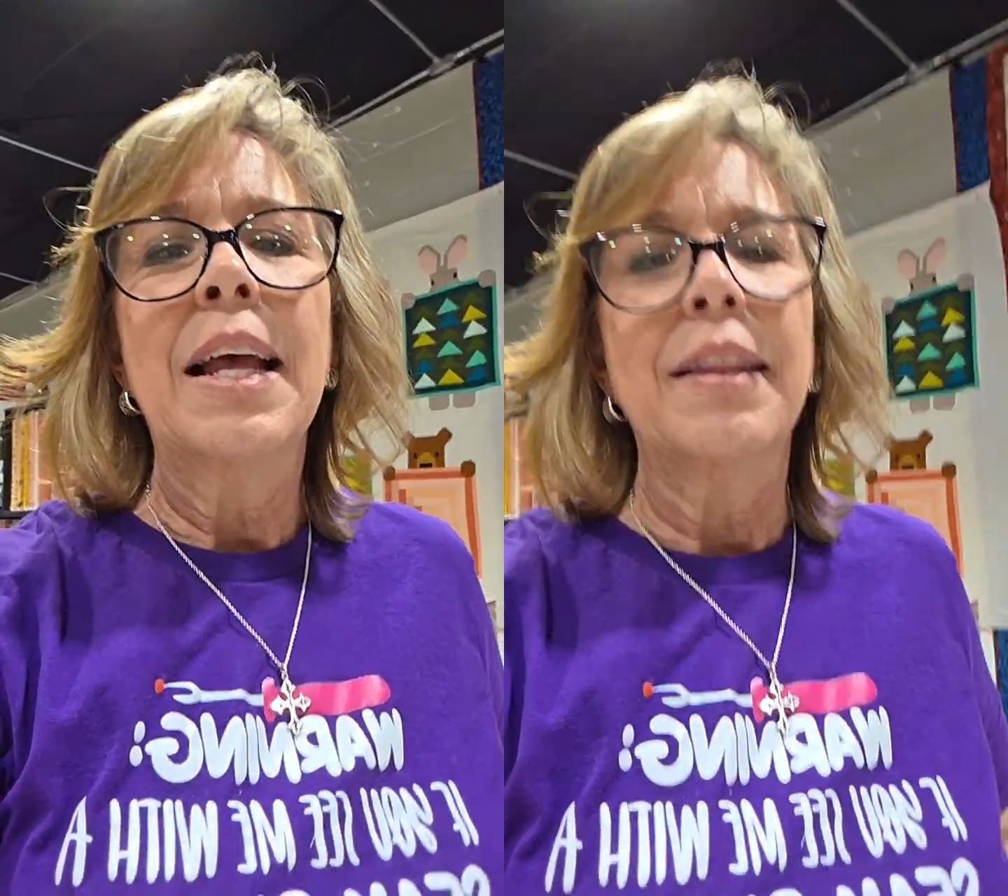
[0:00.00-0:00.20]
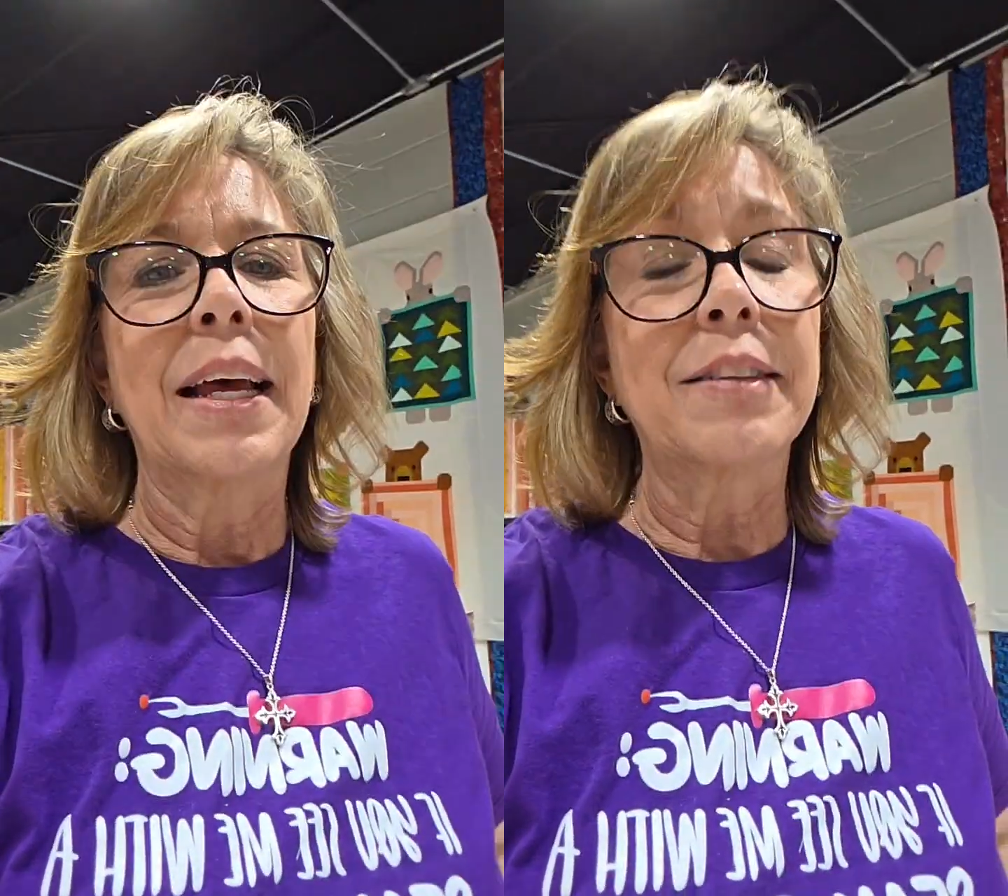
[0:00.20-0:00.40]

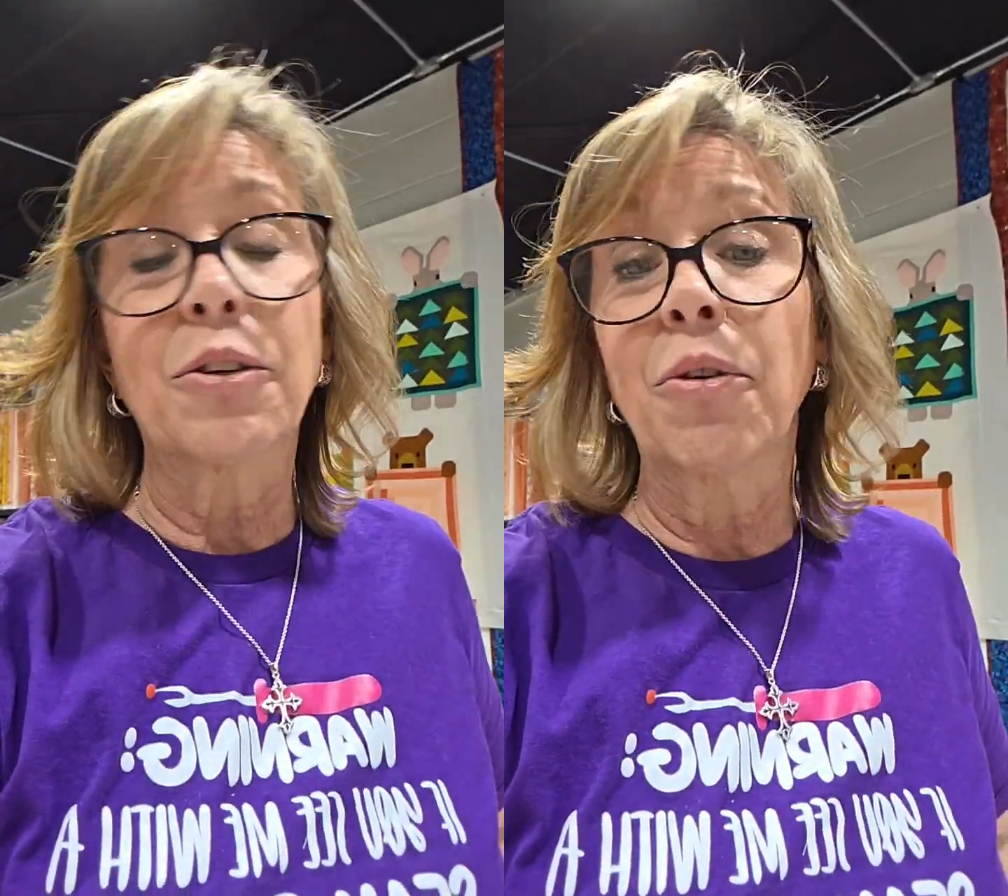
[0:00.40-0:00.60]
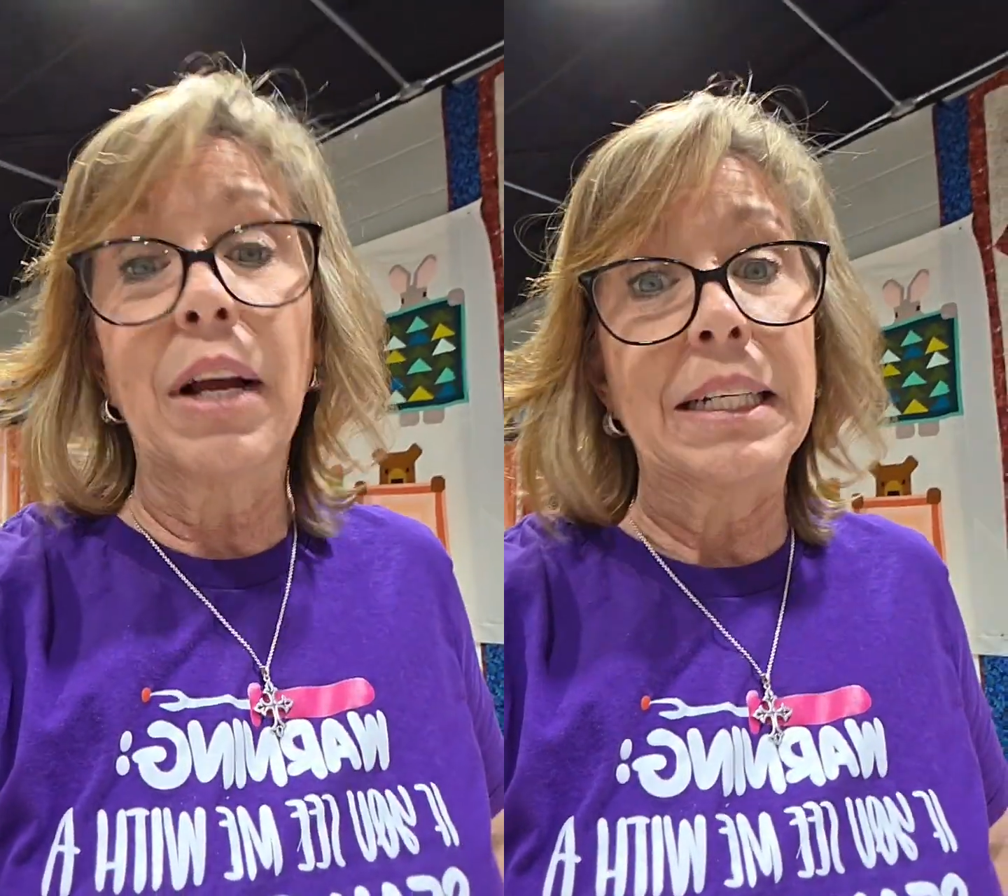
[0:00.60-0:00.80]
That's a
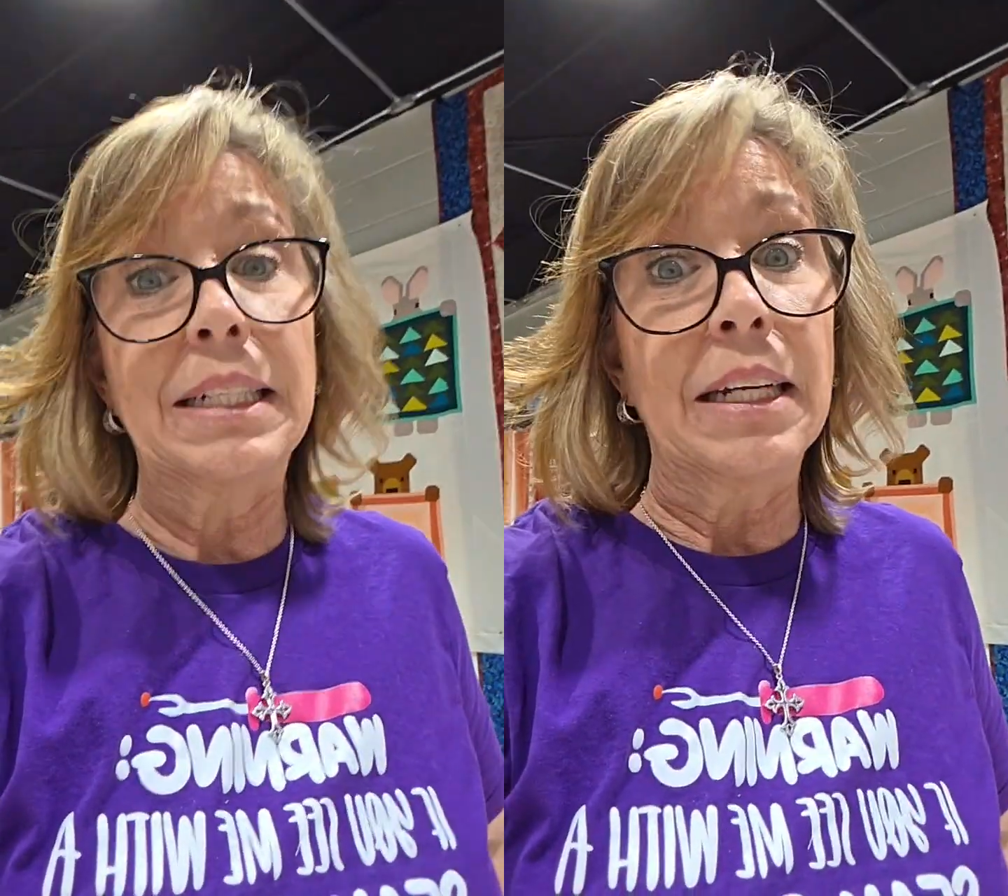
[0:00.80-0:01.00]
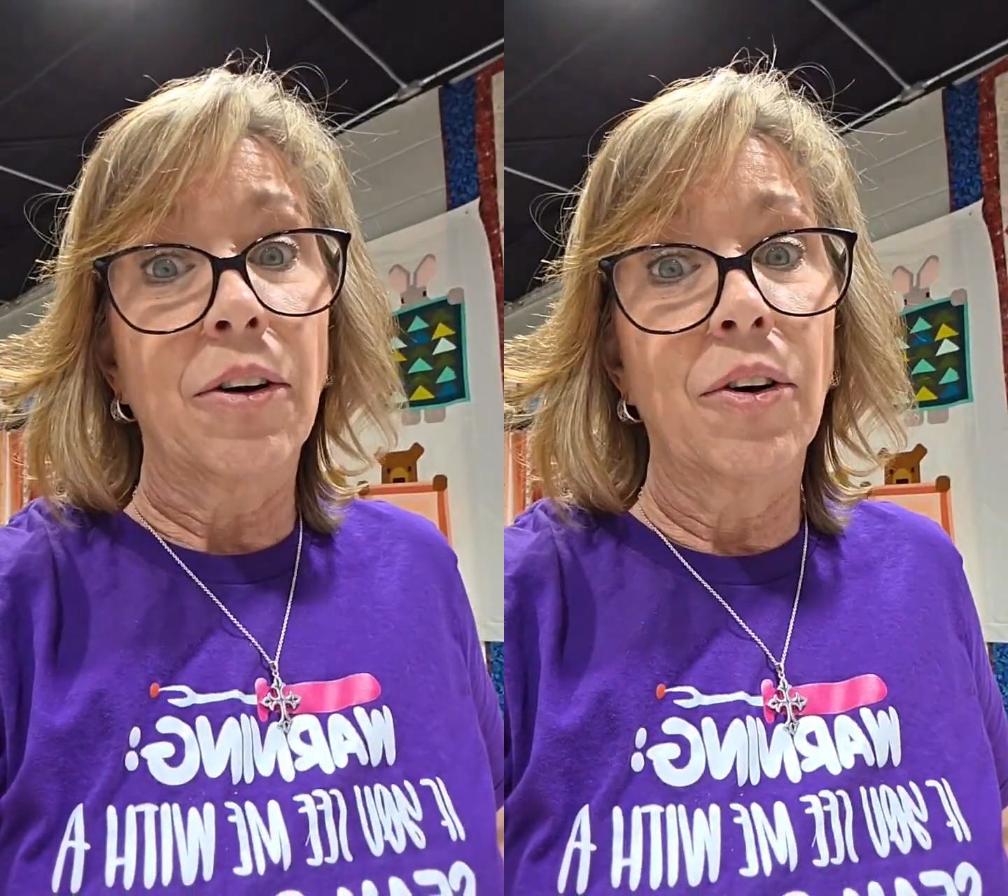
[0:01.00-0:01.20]
great
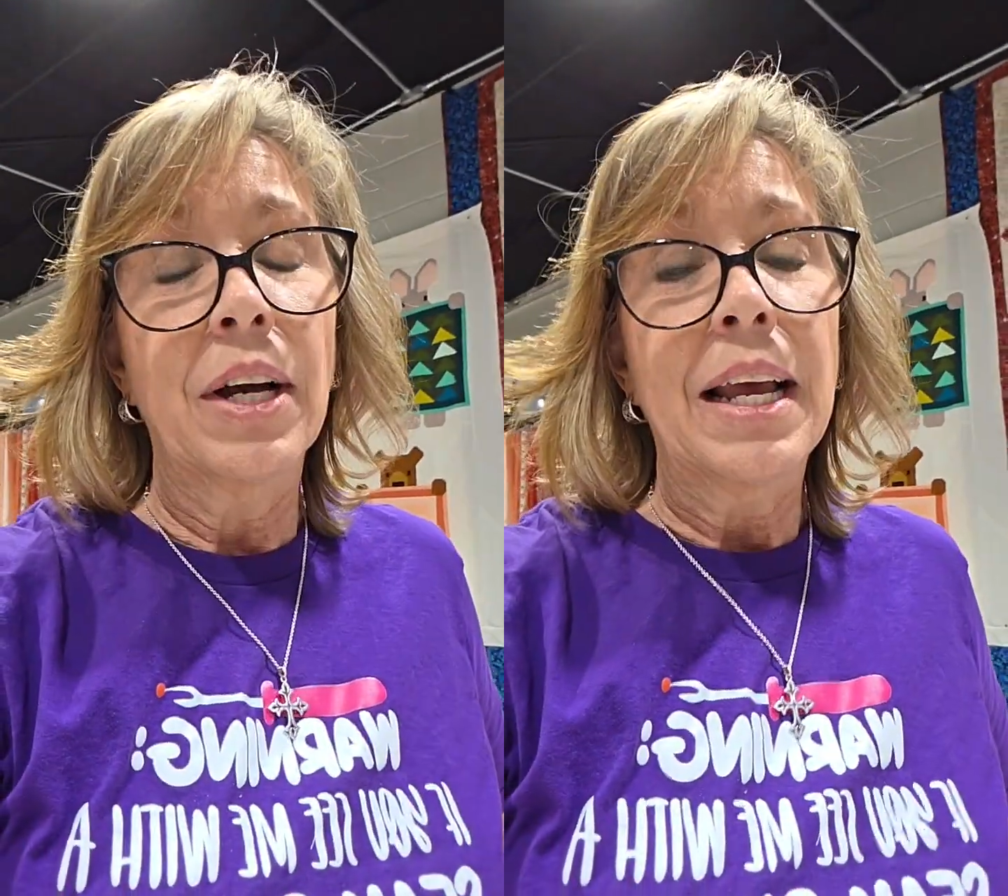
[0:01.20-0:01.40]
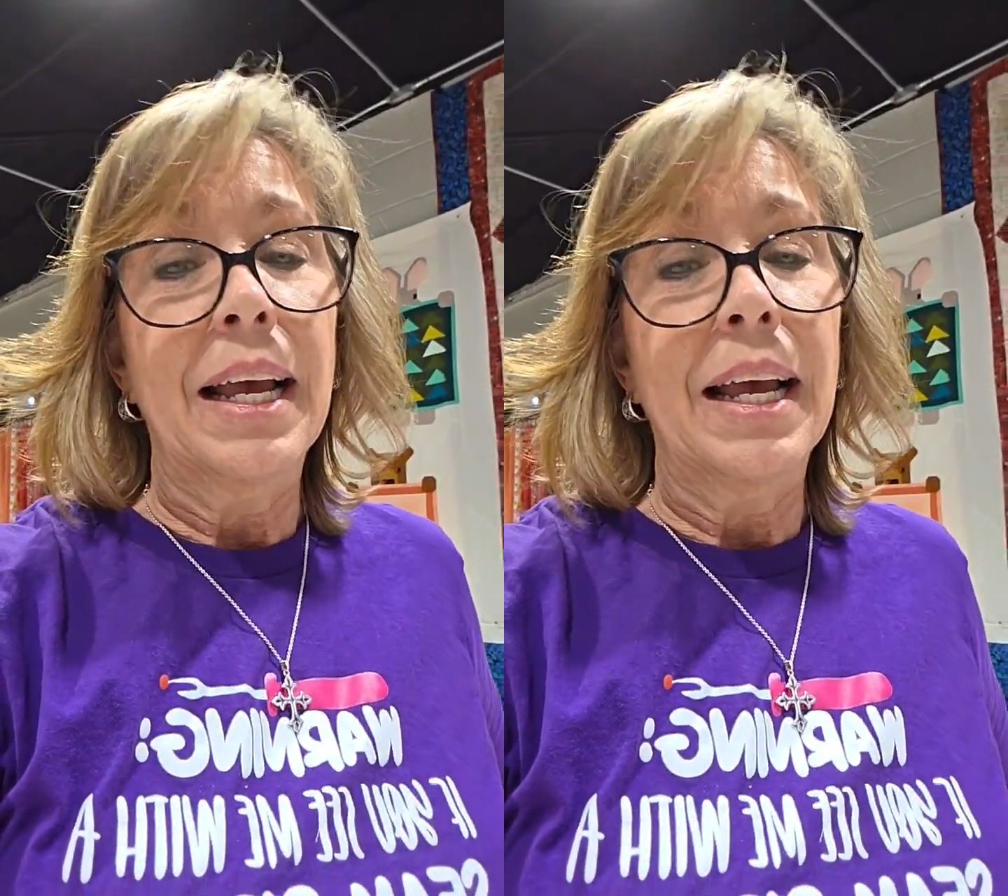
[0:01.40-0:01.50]
deal.